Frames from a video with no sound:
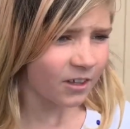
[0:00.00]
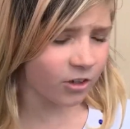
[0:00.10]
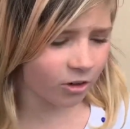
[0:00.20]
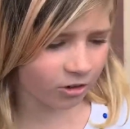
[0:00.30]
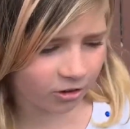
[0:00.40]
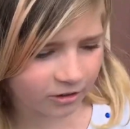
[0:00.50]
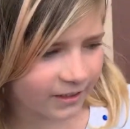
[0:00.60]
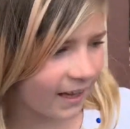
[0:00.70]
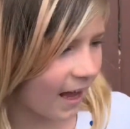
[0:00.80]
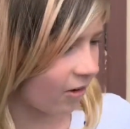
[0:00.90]
You're
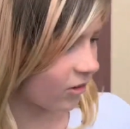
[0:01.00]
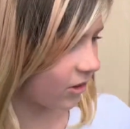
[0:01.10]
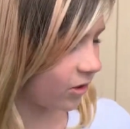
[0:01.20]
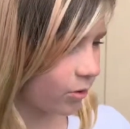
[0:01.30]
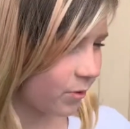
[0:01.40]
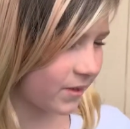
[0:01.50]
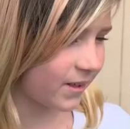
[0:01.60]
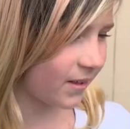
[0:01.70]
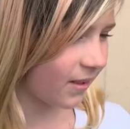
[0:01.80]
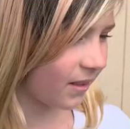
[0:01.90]
learning how to
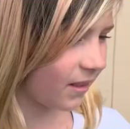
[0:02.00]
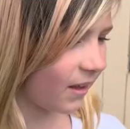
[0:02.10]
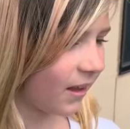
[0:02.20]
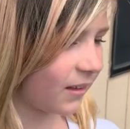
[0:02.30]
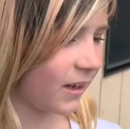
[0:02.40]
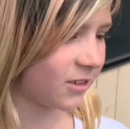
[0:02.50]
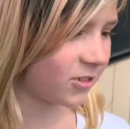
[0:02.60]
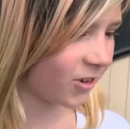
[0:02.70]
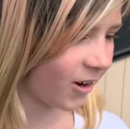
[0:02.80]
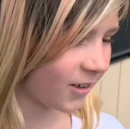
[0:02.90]
use the
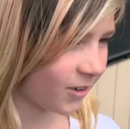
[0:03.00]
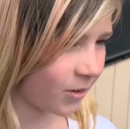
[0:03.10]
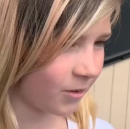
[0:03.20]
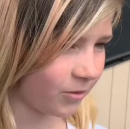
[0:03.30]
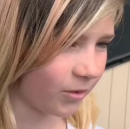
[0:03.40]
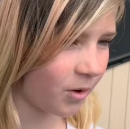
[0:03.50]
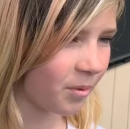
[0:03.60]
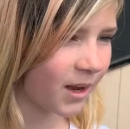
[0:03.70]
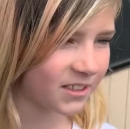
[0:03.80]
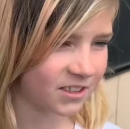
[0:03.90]
electronical
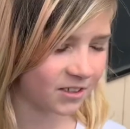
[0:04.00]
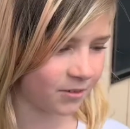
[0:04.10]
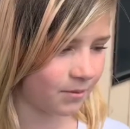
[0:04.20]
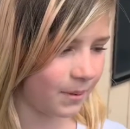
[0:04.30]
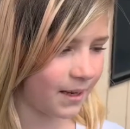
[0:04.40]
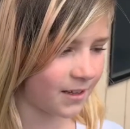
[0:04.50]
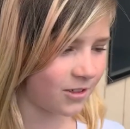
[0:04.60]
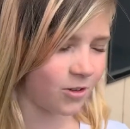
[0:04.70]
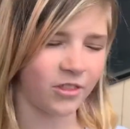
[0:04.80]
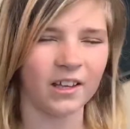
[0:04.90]
robot to make
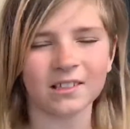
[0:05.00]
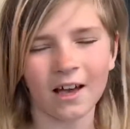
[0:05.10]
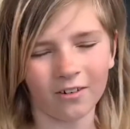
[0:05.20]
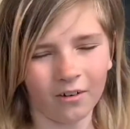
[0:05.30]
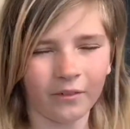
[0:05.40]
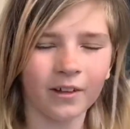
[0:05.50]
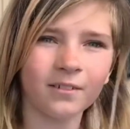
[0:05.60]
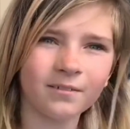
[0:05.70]
new things out of it.